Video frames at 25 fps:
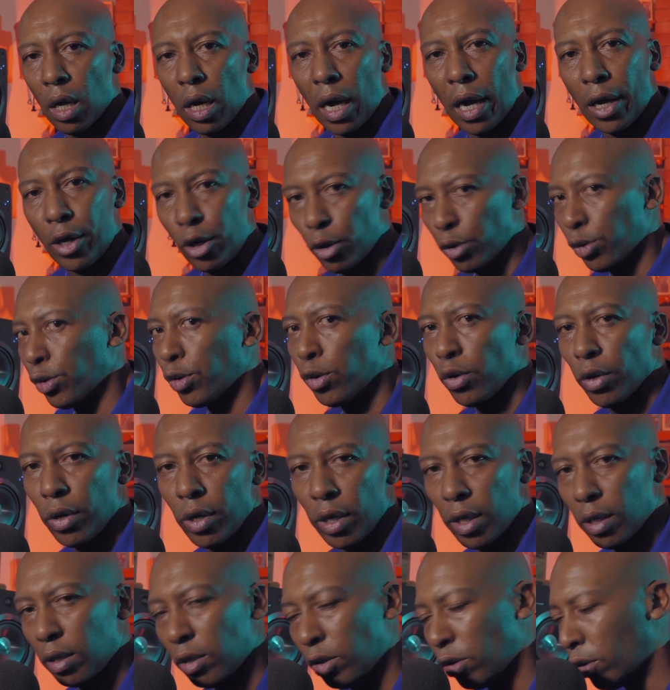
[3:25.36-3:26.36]
I know you're
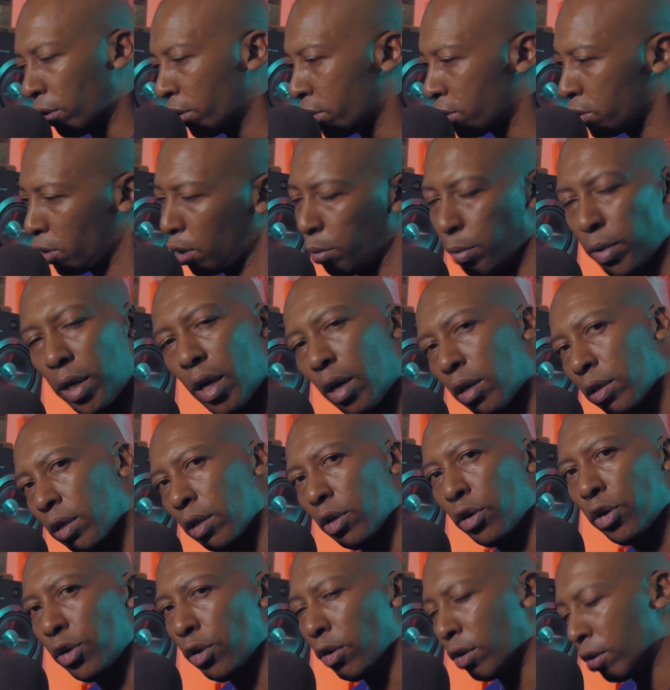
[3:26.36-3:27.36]
gonna sort me out.
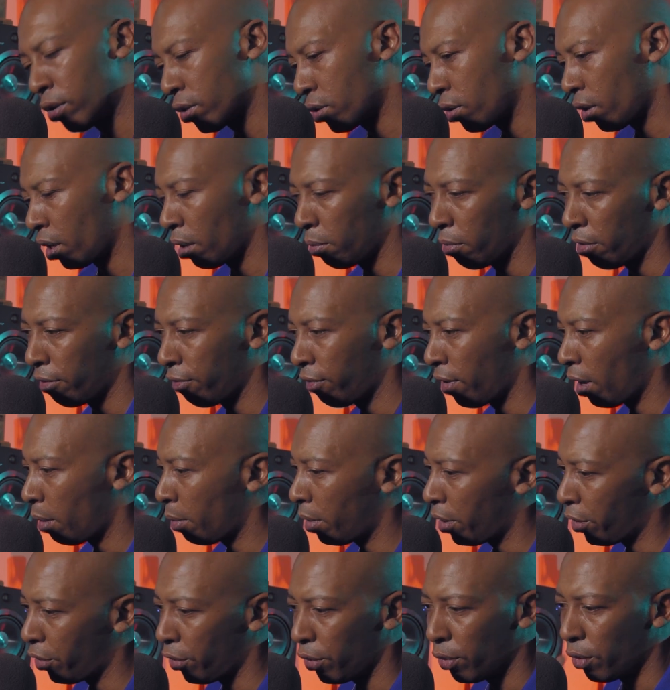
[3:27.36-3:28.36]
I know you're gonna sort out my
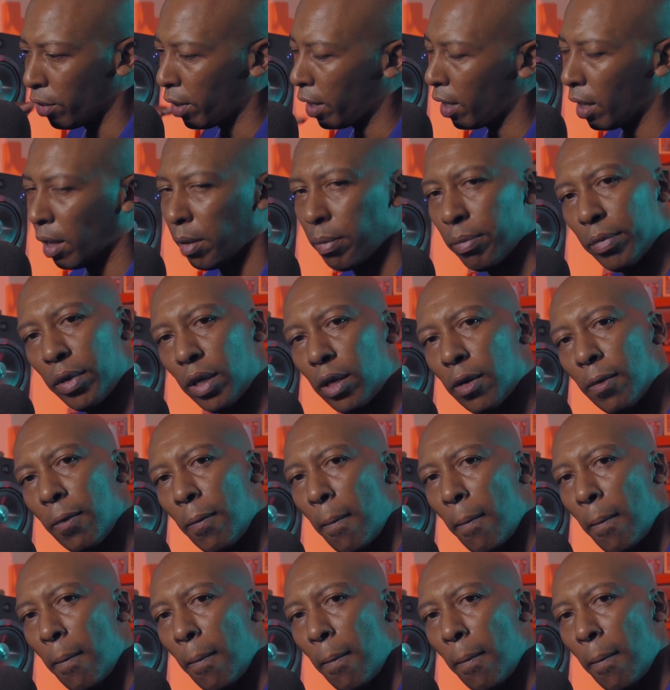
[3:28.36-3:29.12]
family. I know you're gonna help me.